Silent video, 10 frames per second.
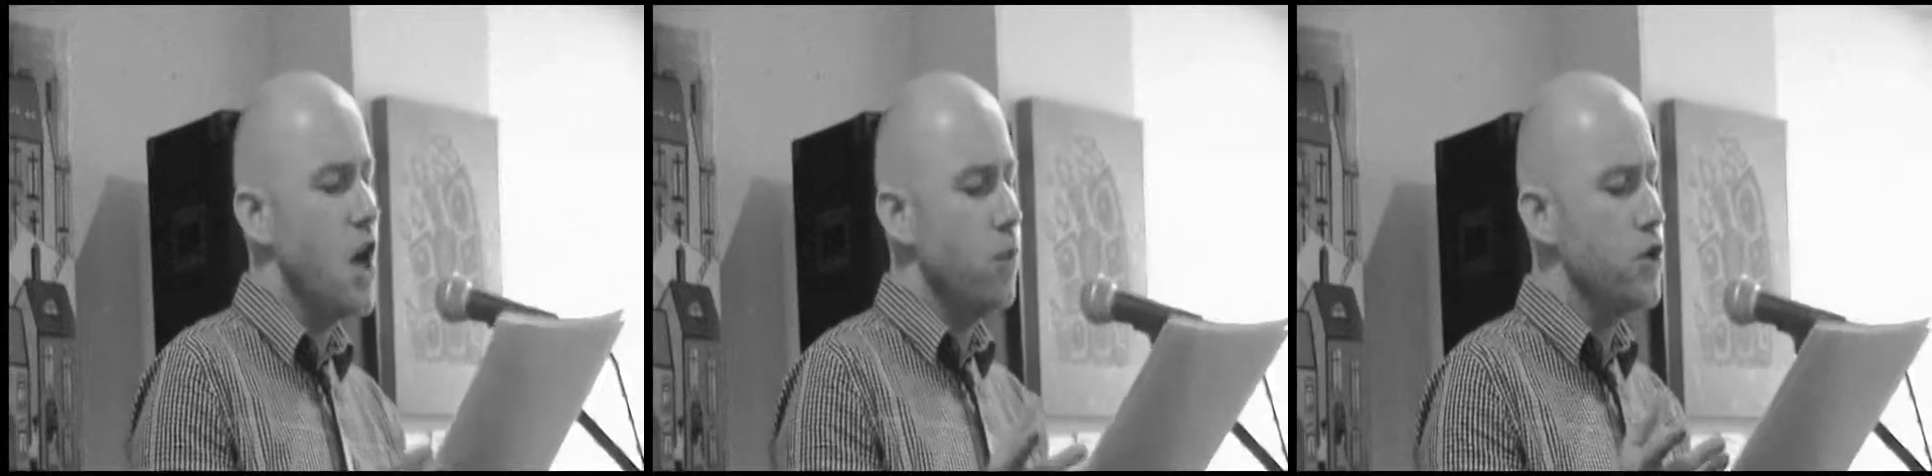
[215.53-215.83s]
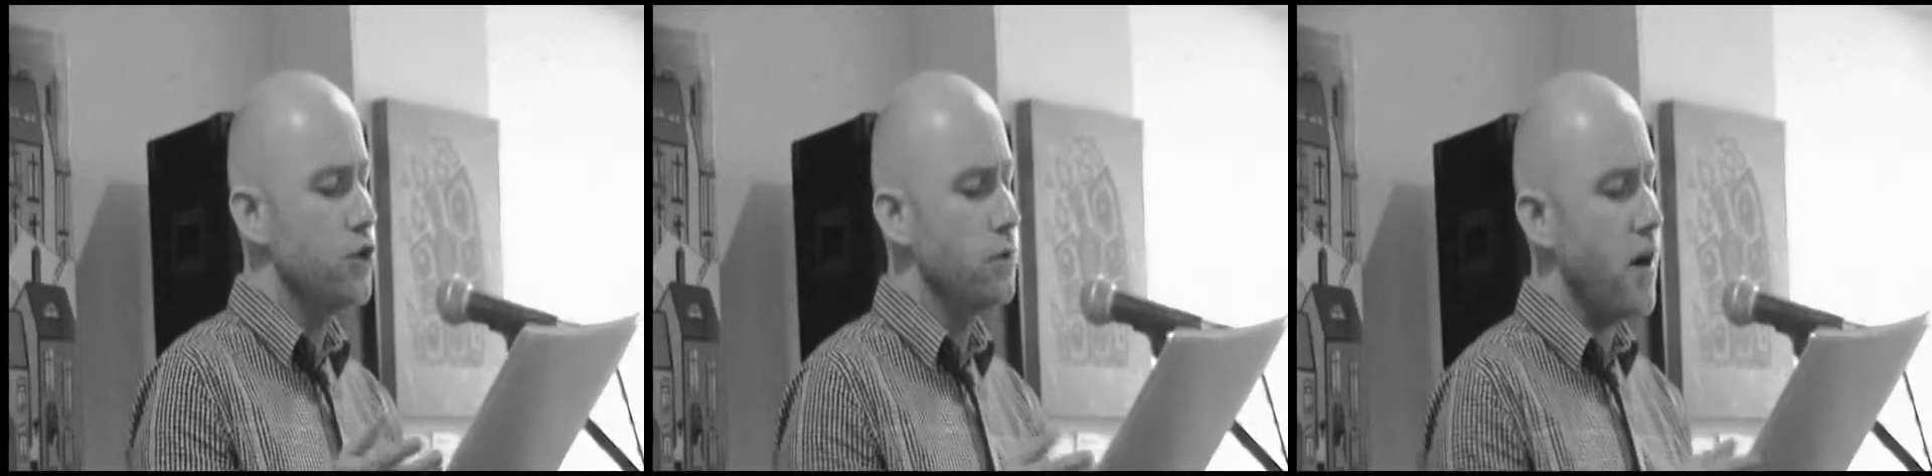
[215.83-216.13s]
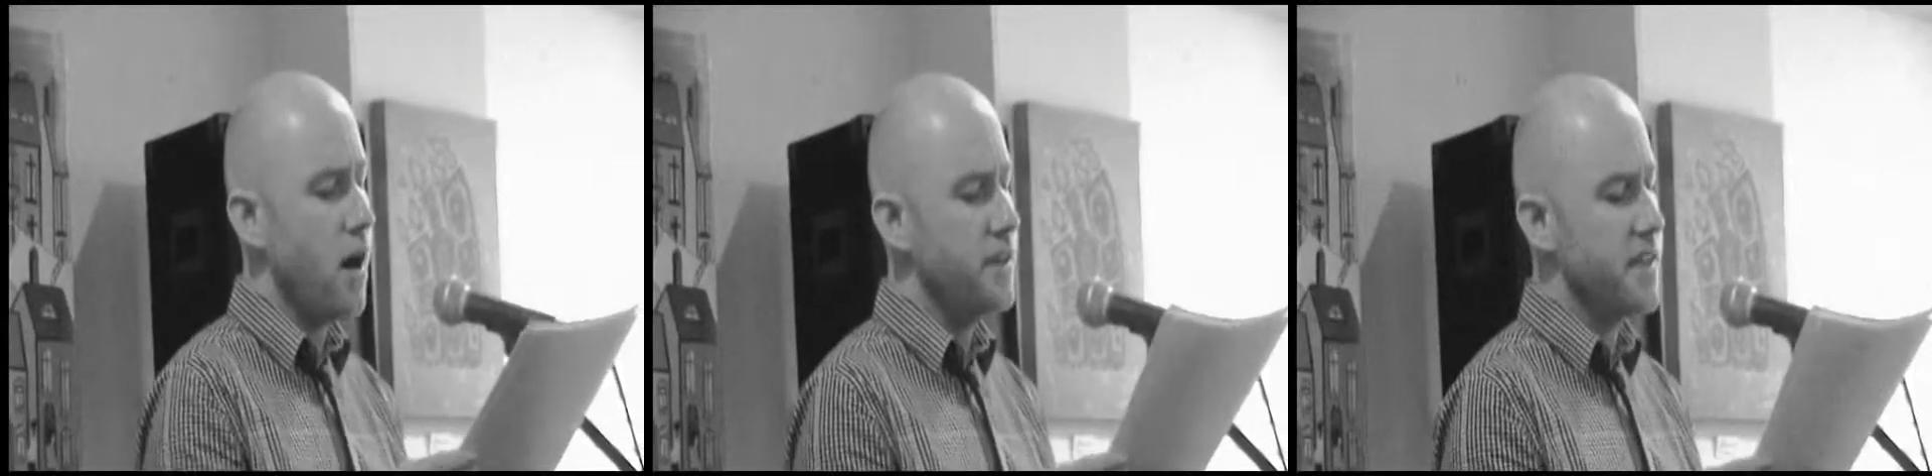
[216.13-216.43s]
what's your
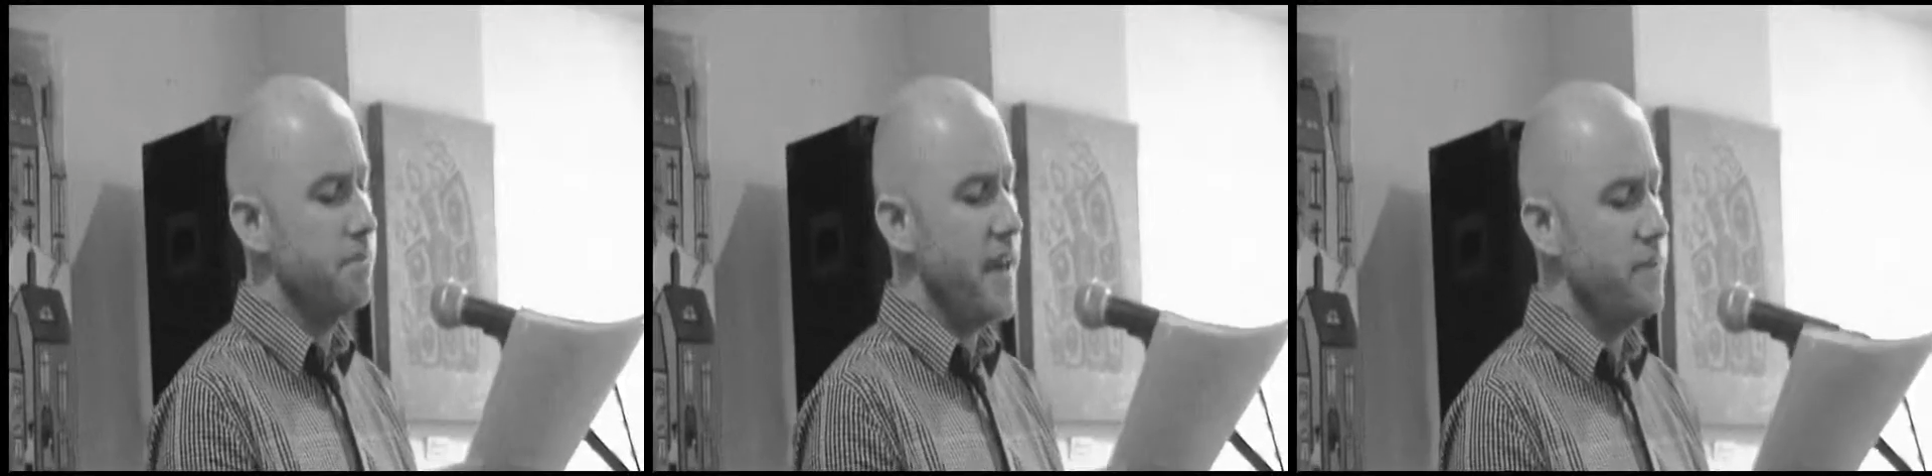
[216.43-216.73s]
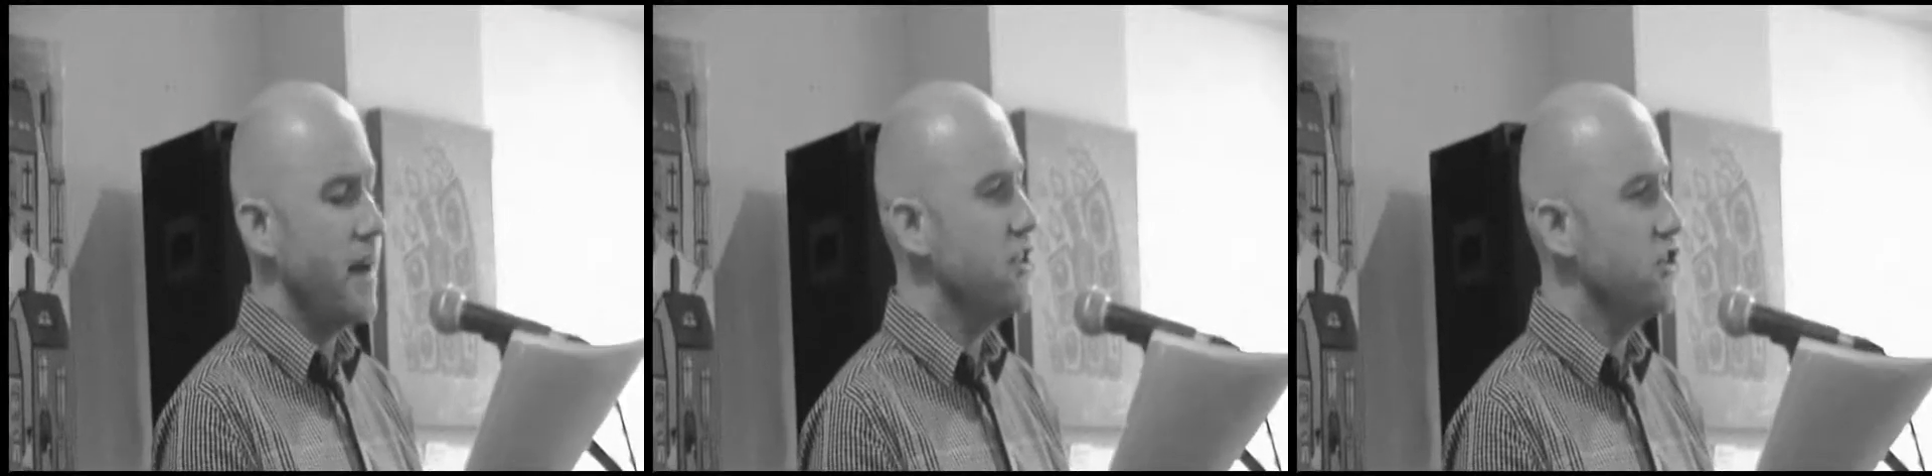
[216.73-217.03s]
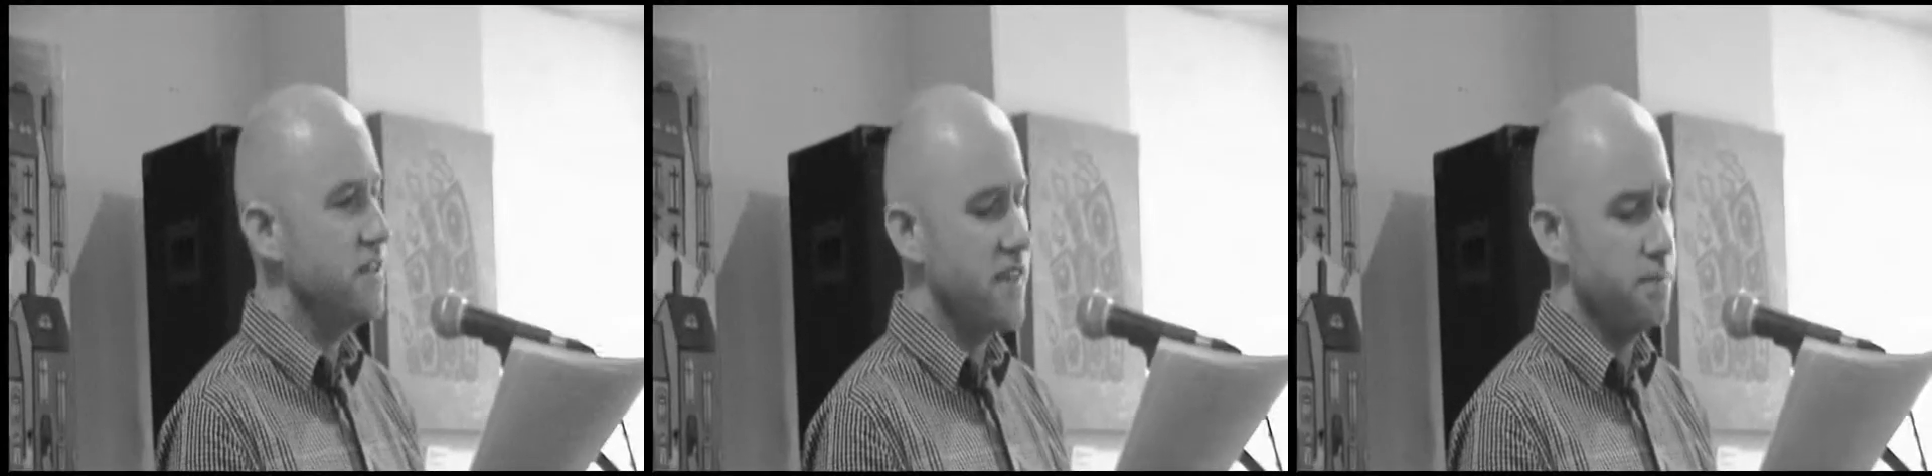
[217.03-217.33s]
part in this merry band?
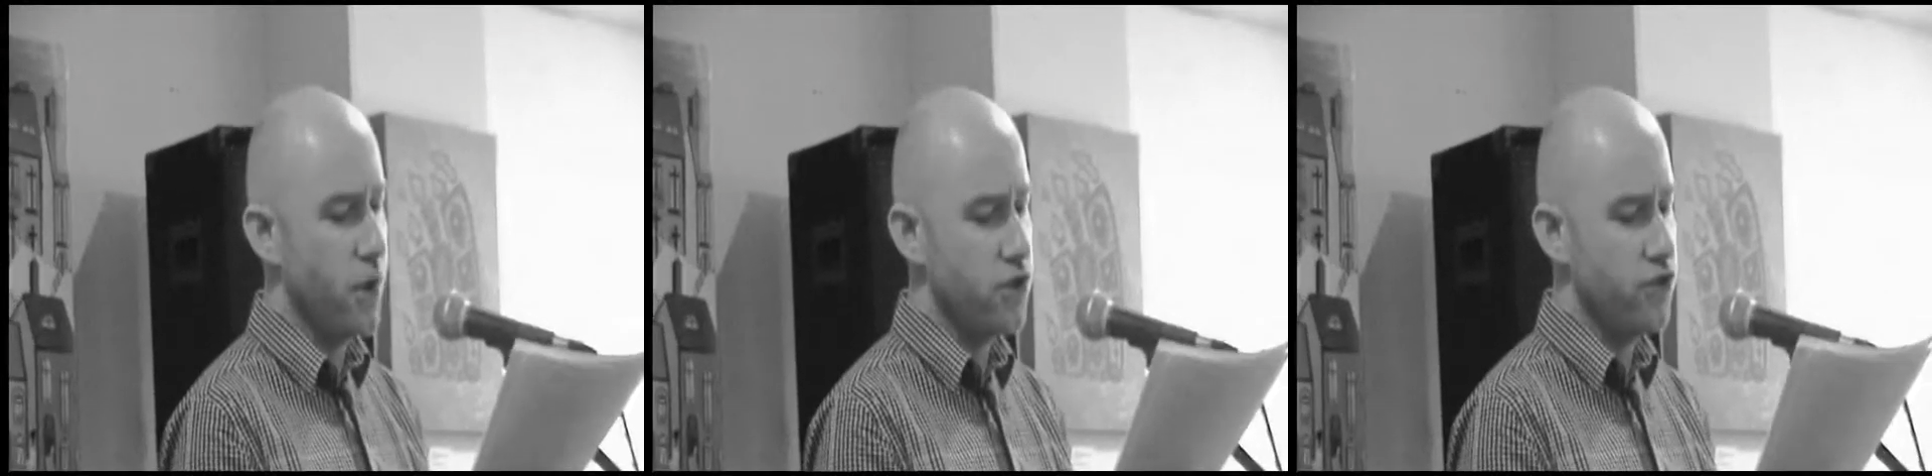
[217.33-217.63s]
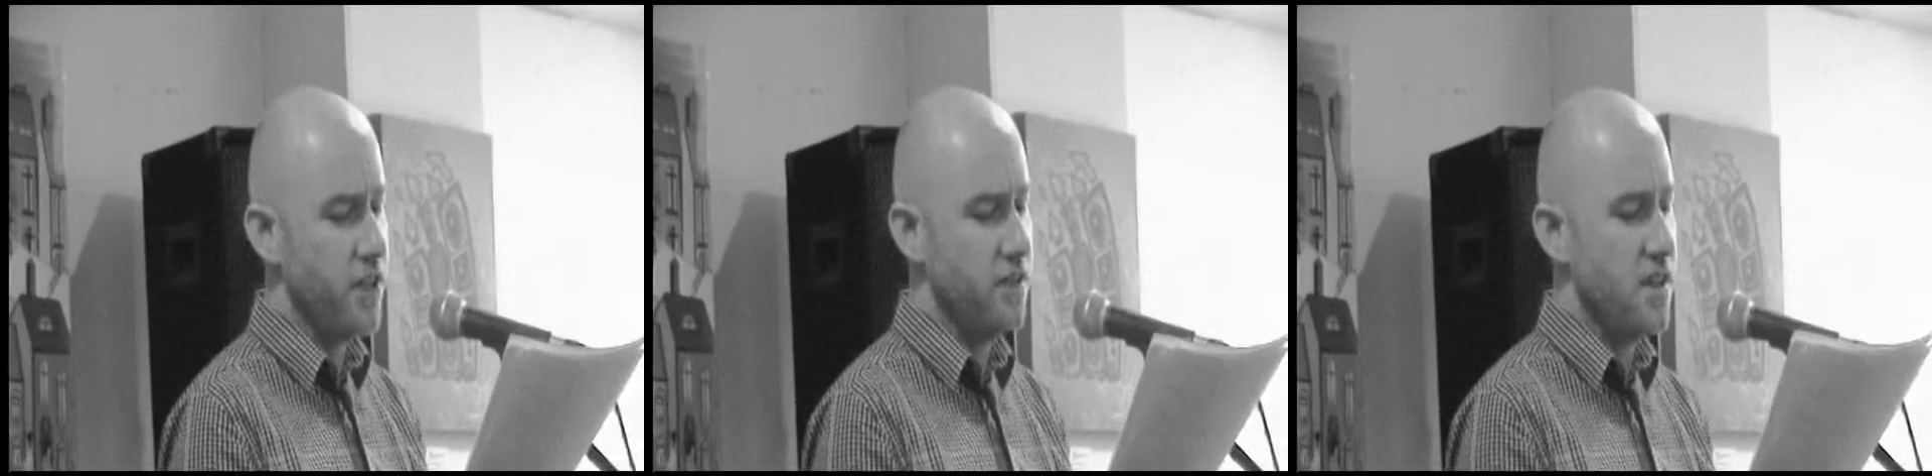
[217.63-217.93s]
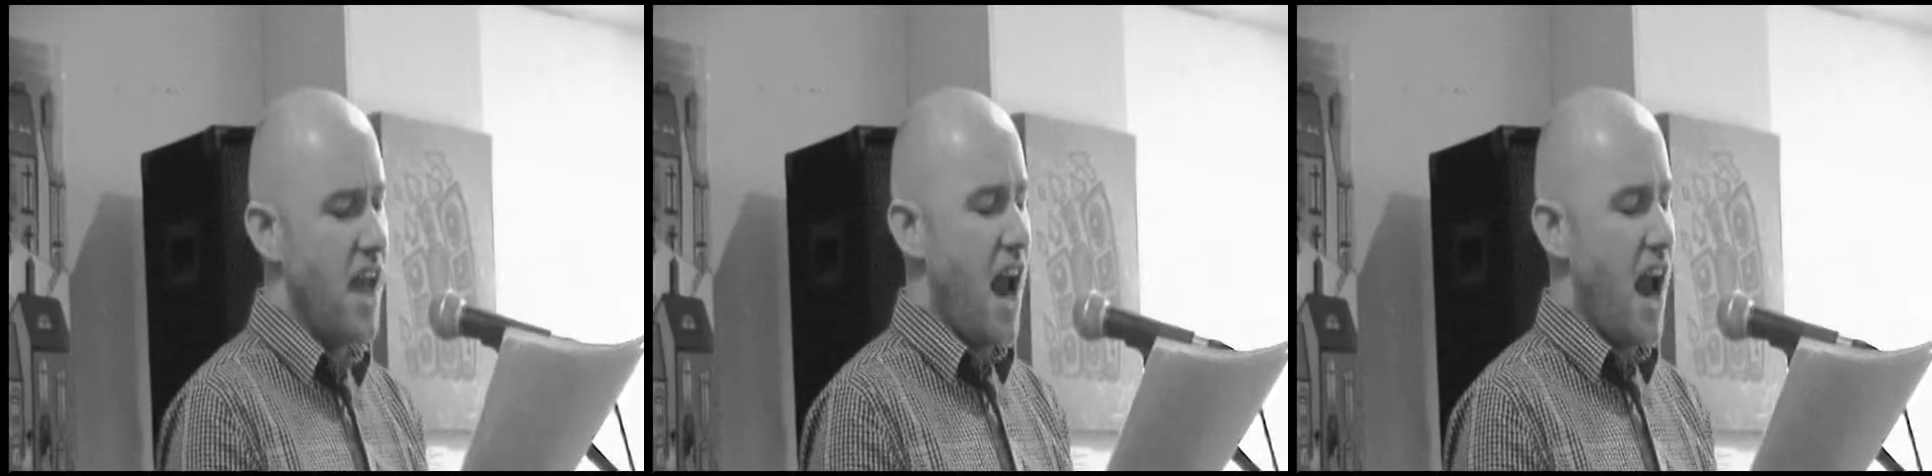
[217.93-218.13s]
She said, purse strings.